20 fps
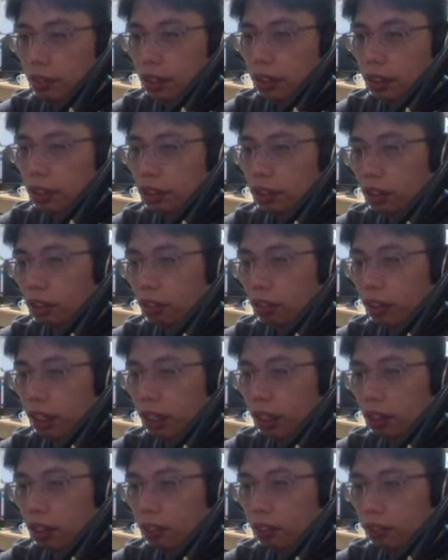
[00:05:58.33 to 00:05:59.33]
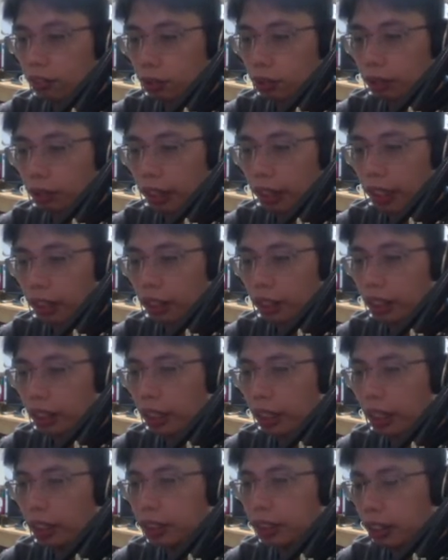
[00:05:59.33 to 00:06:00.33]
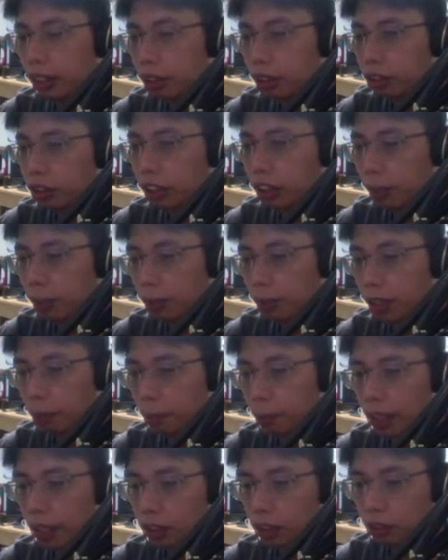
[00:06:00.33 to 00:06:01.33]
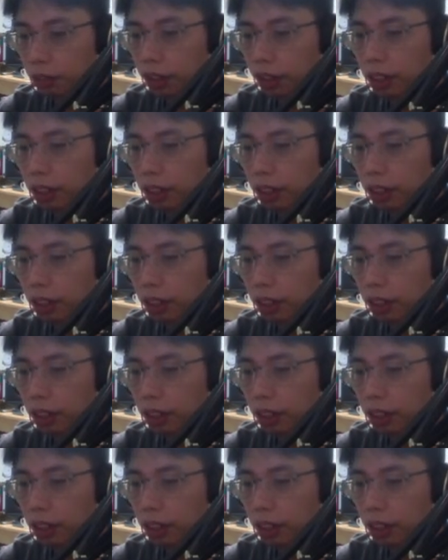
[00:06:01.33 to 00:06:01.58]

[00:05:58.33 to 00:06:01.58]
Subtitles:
So we have to edit text, the username and the password.